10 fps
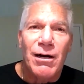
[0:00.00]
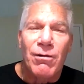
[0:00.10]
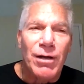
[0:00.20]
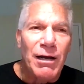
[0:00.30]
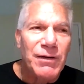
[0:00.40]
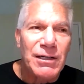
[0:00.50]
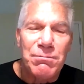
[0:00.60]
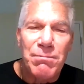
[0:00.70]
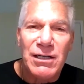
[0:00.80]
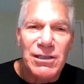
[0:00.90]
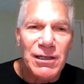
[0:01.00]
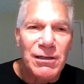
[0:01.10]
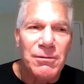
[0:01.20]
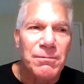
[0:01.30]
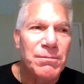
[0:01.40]
life gets
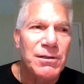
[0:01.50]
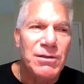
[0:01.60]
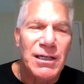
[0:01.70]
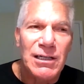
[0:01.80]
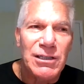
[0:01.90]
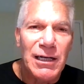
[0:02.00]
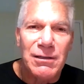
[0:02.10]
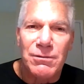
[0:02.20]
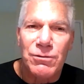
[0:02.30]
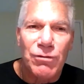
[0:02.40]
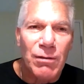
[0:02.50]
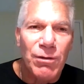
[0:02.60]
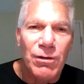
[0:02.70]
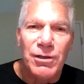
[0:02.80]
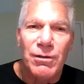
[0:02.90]
messy, or your kids get in
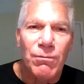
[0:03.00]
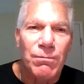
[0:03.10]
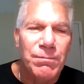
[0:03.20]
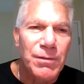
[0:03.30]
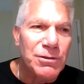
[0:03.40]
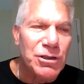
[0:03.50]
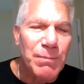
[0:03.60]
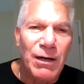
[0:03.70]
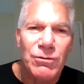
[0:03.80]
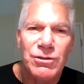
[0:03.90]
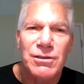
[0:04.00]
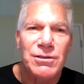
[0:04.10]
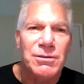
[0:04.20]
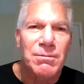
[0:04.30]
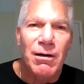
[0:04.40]
trouble, or your spouse
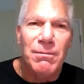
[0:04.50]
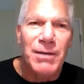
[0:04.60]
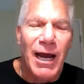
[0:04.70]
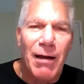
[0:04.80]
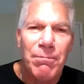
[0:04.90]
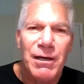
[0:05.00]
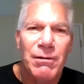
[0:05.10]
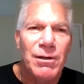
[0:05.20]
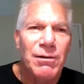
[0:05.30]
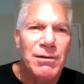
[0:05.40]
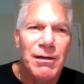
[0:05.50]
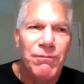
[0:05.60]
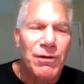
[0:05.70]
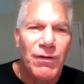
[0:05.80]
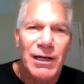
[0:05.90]
is unhappy with
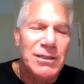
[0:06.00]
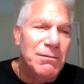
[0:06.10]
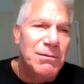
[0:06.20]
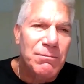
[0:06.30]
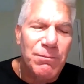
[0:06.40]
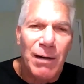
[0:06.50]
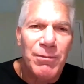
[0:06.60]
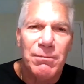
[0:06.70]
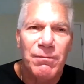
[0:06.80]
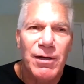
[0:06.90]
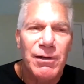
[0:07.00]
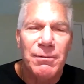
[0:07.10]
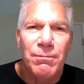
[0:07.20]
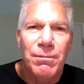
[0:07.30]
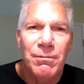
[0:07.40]
different things, and probably
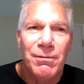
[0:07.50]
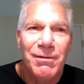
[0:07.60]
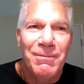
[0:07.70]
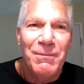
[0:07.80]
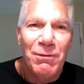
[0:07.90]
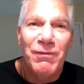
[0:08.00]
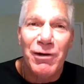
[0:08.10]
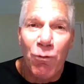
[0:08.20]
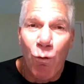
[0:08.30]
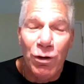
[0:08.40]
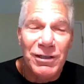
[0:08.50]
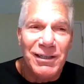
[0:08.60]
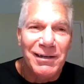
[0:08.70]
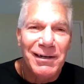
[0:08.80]
very, very warranted.